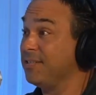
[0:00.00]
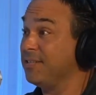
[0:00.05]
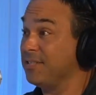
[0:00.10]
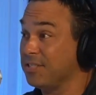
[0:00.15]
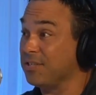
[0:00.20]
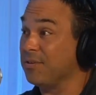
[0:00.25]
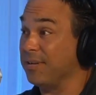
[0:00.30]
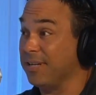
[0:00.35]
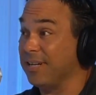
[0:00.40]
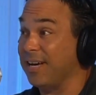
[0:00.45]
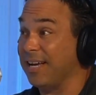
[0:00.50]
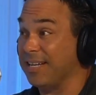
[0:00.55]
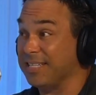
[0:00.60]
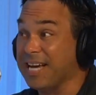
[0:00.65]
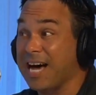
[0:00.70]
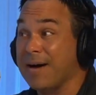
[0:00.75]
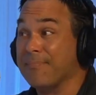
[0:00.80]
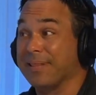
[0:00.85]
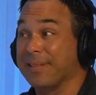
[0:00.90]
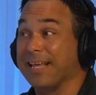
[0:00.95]
So on
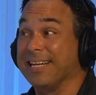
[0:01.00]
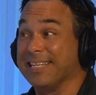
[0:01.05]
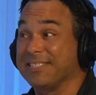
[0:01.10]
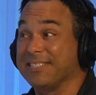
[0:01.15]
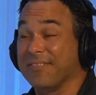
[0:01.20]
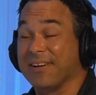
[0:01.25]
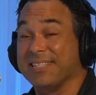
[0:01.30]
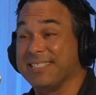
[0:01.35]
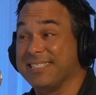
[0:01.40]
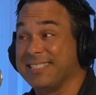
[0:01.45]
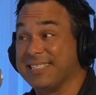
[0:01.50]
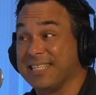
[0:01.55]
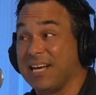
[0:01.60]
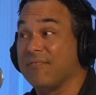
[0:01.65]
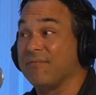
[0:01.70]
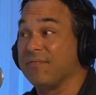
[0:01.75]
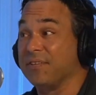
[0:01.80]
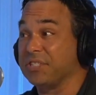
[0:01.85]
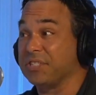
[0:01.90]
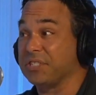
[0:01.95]
top of that, it's a very
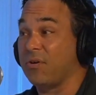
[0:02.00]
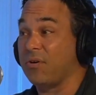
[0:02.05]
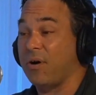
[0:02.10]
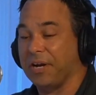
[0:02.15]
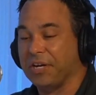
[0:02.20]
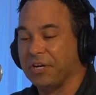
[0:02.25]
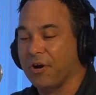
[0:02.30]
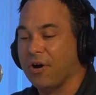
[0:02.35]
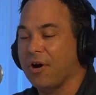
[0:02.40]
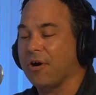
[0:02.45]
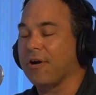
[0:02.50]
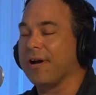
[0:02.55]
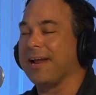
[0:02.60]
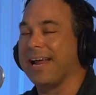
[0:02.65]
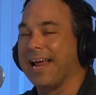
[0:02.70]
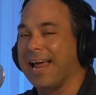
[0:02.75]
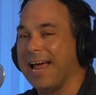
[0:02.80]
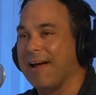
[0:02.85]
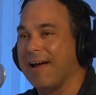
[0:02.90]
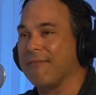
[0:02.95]
selfish thought. You're
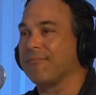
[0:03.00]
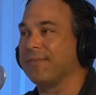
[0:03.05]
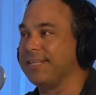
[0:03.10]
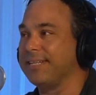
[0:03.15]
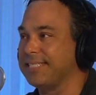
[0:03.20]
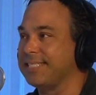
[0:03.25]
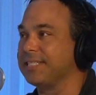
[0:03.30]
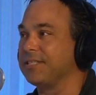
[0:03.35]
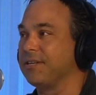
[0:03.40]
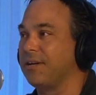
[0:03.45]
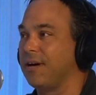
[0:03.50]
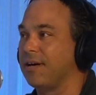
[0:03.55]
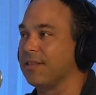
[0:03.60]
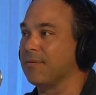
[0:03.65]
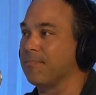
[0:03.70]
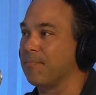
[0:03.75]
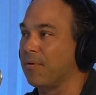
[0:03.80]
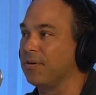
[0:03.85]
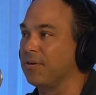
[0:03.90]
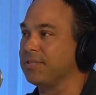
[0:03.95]
hurting every single
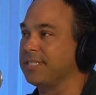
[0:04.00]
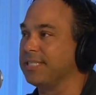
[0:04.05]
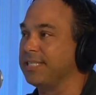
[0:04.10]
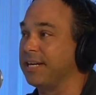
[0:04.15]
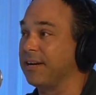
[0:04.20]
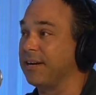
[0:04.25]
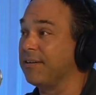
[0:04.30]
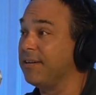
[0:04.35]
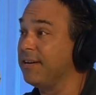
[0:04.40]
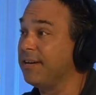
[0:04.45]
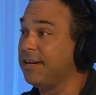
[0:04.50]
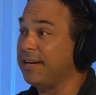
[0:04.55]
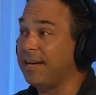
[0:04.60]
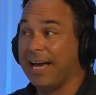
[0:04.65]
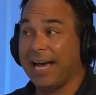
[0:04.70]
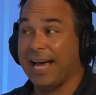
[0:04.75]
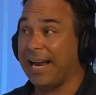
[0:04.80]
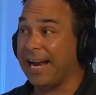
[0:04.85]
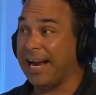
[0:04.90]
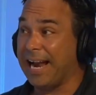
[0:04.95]
other person here.
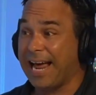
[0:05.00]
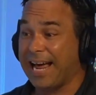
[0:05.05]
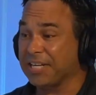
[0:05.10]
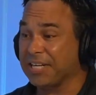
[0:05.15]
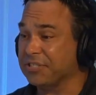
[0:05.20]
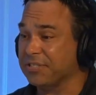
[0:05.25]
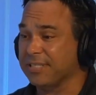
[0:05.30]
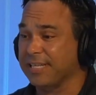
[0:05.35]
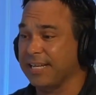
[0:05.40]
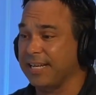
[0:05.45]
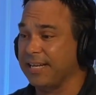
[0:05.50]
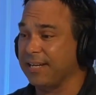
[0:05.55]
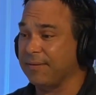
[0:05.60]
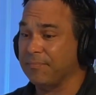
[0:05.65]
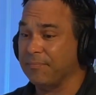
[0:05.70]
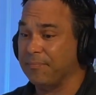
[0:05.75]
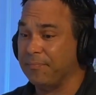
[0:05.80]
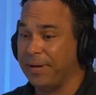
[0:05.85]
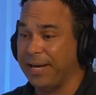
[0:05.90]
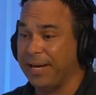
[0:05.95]
And actually,
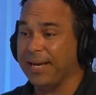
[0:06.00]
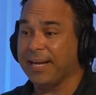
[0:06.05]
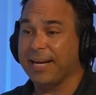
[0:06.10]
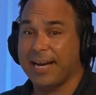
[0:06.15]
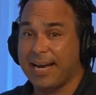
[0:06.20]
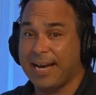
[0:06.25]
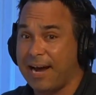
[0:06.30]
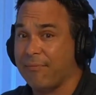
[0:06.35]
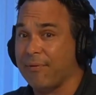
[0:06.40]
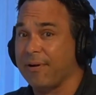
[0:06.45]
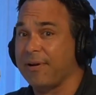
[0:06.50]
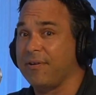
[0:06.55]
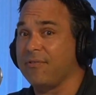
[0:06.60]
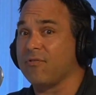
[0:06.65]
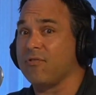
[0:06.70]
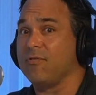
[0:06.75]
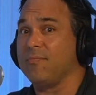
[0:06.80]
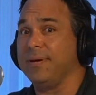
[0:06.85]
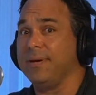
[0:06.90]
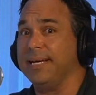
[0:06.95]
being in a networking
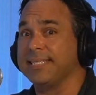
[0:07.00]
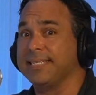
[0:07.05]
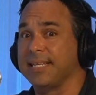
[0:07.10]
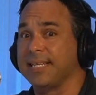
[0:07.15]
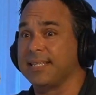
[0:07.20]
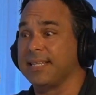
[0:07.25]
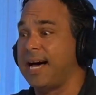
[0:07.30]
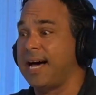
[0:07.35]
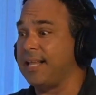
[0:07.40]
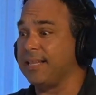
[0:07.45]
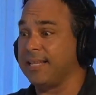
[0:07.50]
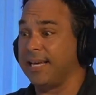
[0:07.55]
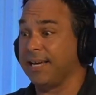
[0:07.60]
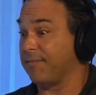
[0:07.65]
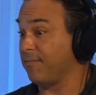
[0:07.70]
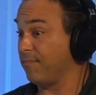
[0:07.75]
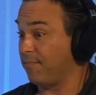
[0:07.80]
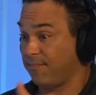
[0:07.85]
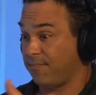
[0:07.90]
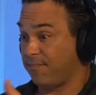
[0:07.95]
group is a lot
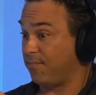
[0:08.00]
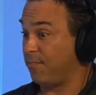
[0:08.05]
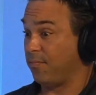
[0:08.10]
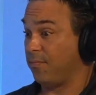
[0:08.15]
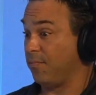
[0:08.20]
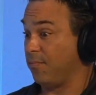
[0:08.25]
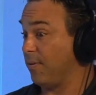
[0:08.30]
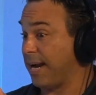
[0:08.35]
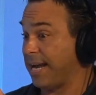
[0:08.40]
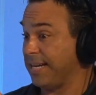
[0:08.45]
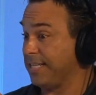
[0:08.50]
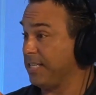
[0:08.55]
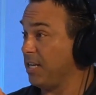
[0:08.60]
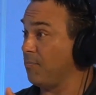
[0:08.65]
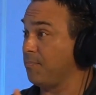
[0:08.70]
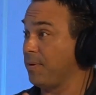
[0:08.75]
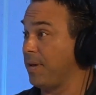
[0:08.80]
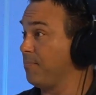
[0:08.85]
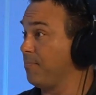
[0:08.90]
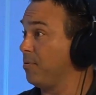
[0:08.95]
like what I
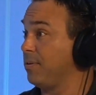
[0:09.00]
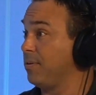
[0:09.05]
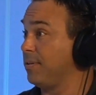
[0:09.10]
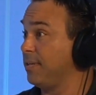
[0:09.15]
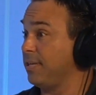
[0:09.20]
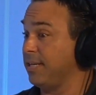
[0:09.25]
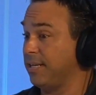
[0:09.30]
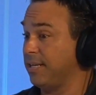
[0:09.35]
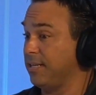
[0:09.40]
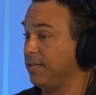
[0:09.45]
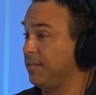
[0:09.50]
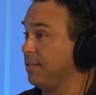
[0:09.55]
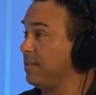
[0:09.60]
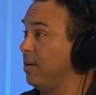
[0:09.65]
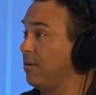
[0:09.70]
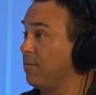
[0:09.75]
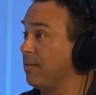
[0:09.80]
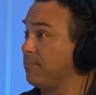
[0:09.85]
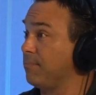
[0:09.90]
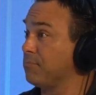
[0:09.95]
tell people
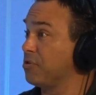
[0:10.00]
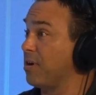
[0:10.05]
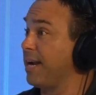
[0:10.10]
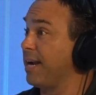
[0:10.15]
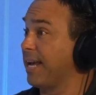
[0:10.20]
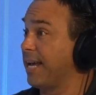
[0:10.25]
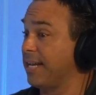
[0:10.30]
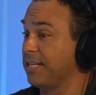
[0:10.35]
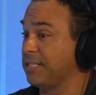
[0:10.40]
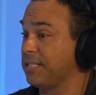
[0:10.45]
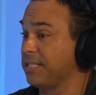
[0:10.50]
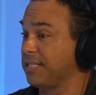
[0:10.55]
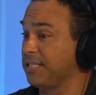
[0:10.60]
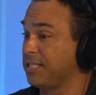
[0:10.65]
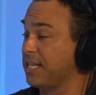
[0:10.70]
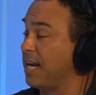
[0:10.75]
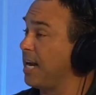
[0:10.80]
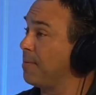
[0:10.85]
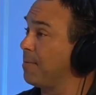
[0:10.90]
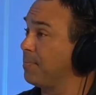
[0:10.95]
I'm trying to get to
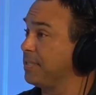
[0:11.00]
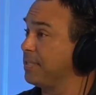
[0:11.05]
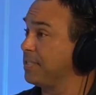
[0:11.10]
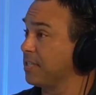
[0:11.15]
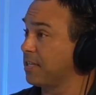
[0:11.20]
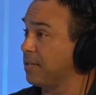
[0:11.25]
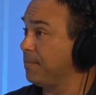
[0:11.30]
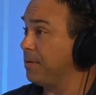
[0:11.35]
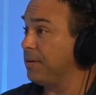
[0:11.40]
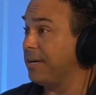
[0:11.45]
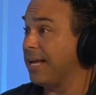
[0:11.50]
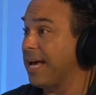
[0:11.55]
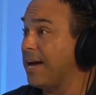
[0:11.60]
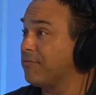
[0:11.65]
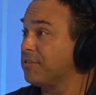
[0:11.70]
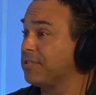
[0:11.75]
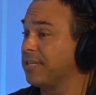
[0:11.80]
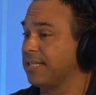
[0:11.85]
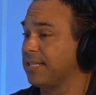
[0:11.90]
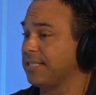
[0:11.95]
sign up as a community
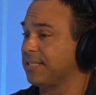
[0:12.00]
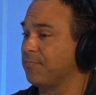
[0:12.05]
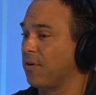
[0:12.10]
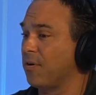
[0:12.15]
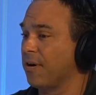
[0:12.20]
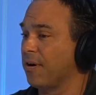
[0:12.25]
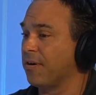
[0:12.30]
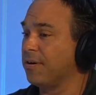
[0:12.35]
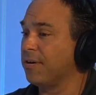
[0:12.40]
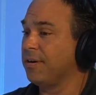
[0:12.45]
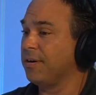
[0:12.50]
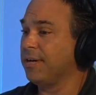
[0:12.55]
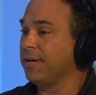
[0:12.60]
advertising partner.